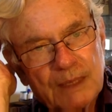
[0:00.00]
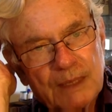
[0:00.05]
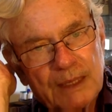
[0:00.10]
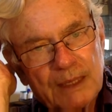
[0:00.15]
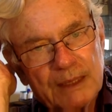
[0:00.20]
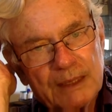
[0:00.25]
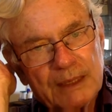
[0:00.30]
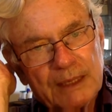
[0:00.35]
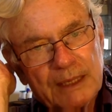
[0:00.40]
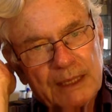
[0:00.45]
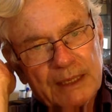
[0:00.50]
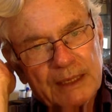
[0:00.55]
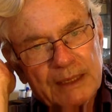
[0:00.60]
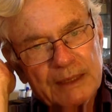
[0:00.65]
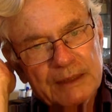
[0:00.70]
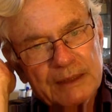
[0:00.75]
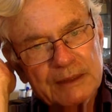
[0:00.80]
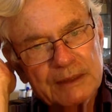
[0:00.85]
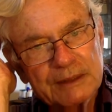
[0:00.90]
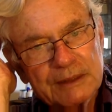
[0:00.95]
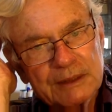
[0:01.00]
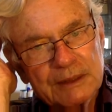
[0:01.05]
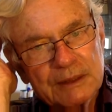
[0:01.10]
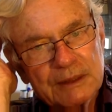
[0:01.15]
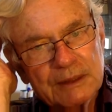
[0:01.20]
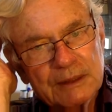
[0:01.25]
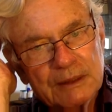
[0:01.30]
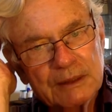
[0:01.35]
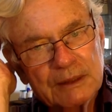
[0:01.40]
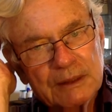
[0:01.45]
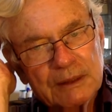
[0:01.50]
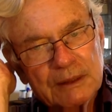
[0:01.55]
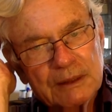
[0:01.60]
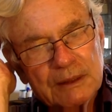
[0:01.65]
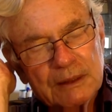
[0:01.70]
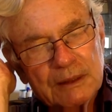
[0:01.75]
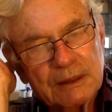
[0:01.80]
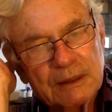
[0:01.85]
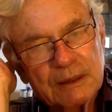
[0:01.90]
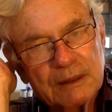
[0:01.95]
and that is
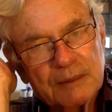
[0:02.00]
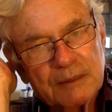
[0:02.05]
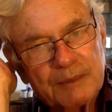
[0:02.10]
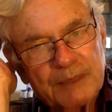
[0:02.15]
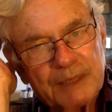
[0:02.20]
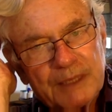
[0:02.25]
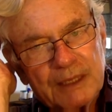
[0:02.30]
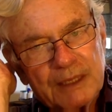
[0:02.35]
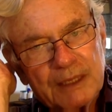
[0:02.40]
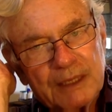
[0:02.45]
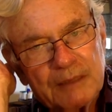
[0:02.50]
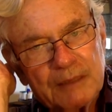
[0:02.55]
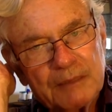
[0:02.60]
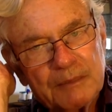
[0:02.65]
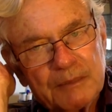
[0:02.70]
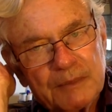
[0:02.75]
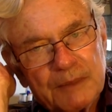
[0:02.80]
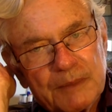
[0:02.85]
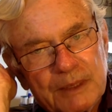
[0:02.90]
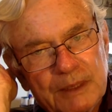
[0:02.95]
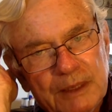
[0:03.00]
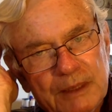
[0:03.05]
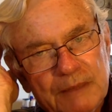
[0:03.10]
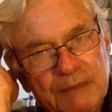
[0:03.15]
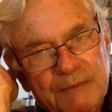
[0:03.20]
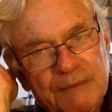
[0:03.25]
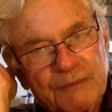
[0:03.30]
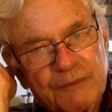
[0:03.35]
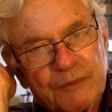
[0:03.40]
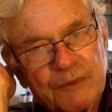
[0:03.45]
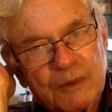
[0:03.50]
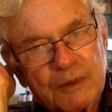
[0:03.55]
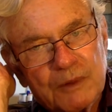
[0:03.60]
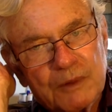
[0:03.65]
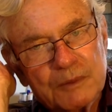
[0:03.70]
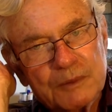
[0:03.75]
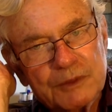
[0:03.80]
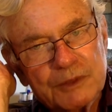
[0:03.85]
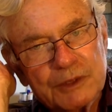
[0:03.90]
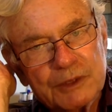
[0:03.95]
become
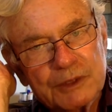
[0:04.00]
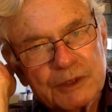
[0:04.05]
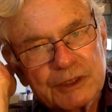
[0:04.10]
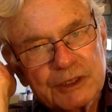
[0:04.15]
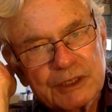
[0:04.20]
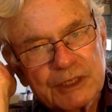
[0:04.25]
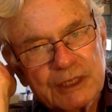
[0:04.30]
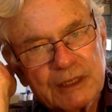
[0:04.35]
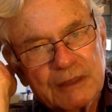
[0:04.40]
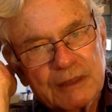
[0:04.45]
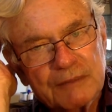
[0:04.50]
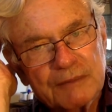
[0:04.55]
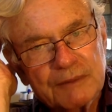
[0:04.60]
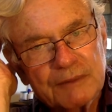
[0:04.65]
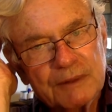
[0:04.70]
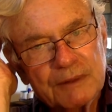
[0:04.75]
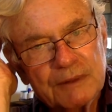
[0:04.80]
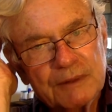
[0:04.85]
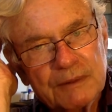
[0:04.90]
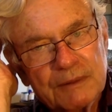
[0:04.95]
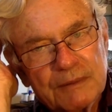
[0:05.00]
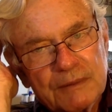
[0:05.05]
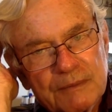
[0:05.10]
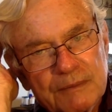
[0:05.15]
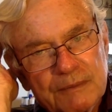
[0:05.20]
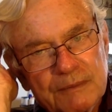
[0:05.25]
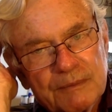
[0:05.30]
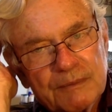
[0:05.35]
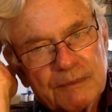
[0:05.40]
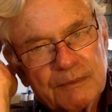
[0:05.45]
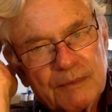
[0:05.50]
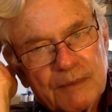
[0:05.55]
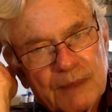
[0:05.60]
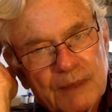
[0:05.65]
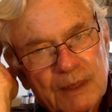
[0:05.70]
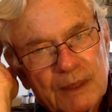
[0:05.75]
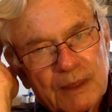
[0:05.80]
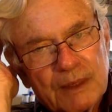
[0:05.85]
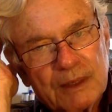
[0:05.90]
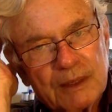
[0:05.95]
informed yourself. Mm-hmm.
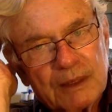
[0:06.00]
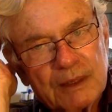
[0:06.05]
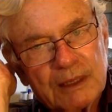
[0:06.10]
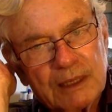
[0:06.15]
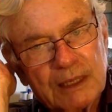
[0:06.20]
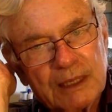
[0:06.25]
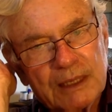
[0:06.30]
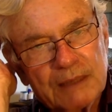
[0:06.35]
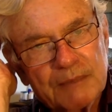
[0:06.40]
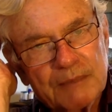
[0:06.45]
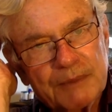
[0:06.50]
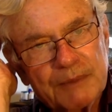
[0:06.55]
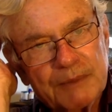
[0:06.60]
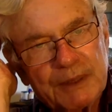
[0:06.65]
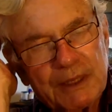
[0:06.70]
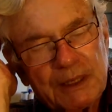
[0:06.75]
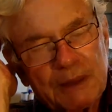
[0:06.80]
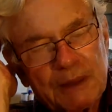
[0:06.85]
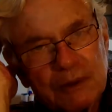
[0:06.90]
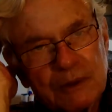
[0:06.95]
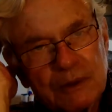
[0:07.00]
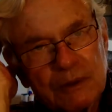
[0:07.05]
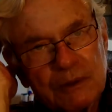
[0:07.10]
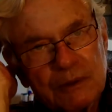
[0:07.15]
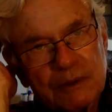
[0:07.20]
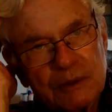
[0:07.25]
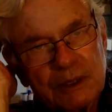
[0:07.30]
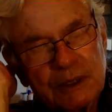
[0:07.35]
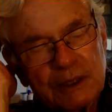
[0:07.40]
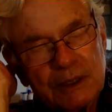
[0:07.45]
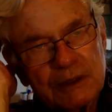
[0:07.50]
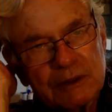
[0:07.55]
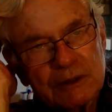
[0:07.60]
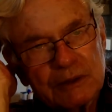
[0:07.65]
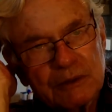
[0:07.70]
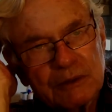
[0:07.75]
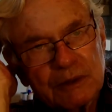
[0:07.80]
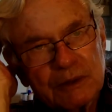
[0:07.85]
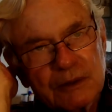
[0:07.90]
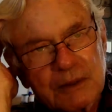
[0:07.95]
There are a lot of people who
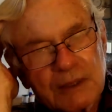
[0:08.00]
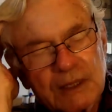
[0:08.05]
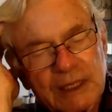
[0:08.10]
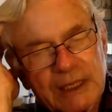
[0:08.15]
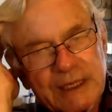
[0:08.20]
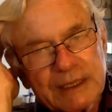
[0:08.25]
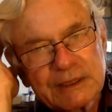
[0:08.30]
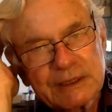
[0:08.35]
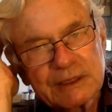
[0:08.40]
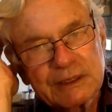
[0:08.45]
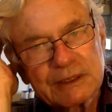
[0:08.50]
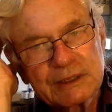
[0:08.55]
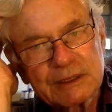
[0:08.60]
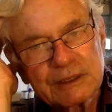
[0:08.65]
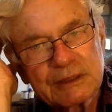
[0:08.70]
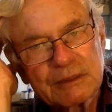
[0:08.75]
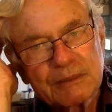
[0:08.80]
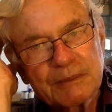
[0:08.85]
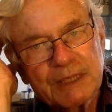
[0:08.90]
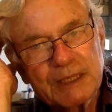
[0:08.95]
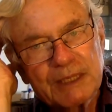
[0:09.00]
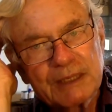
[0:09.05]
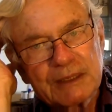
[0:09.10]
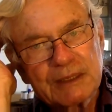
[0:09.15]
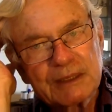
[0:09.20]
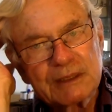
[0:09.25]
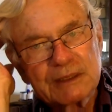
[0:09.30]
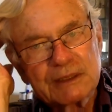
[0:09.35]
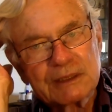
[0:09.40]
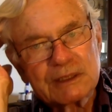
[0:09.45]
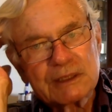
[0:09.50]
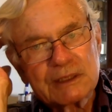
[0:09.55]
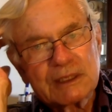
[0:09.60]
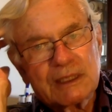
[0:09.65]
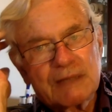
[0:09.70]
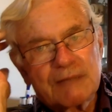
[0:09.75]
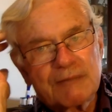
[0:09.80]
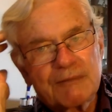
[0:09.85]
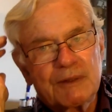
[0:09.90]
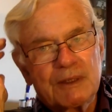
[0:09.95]
teach real classes about this
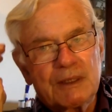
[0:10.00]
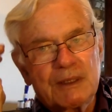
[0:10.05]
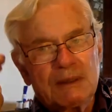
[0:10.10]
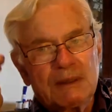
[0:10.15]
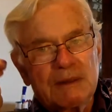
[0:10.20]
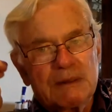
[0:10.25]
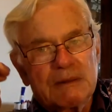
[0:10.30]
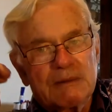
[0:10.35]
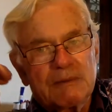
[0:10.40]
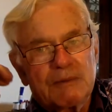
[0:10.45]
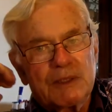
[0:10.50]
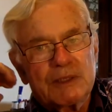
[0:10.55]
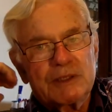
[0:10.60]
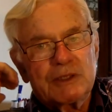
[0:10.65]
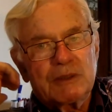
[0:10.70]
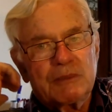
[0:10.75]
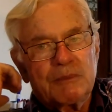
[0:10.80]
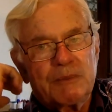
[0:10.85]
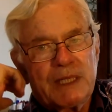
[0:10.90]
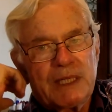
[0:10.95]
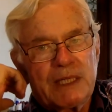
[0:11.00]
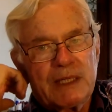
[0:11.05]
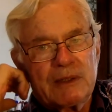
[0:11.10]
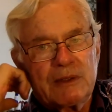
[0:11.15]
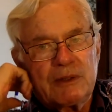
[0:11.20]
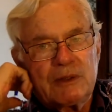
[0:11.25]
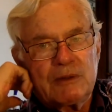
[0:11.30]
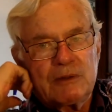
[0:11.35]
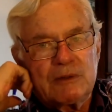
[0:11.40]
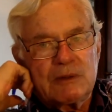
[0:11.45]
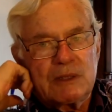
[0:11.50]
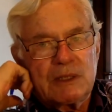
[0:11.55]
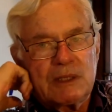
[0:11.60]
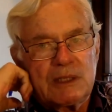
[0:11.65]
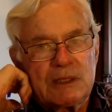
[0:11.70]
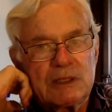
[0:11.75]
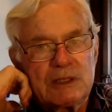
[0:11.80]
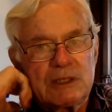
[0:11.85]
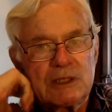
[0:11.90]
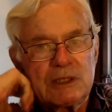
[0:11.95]
stuff, Richard Matthew
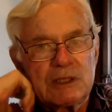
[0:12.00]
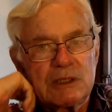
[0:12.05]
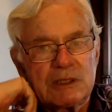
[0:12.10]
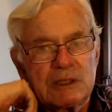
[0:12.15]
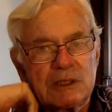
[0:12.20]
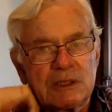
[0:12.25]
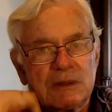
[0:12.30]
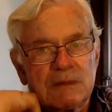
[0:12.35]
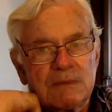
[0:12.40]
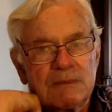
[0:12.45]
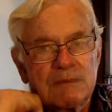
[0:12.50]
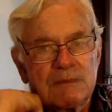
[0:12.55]
teaches